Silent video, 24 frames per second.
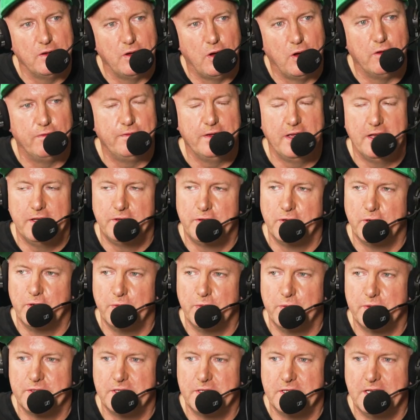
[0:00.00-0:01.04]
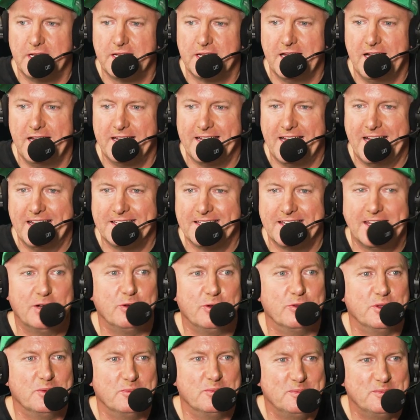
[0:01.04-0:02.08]
off air too was that you can't
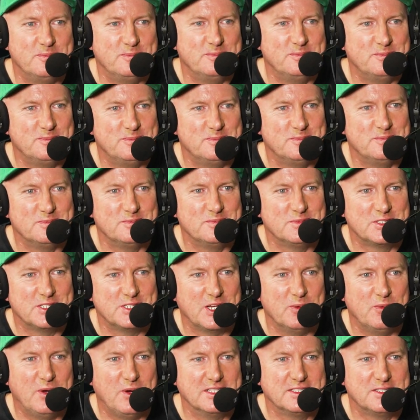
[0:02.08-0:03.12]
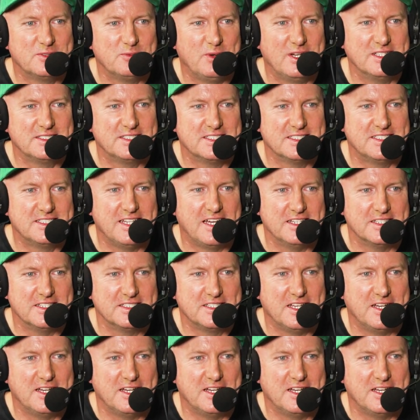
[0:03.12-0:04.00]
ungeld them that so it, once it is, once it's done, it's,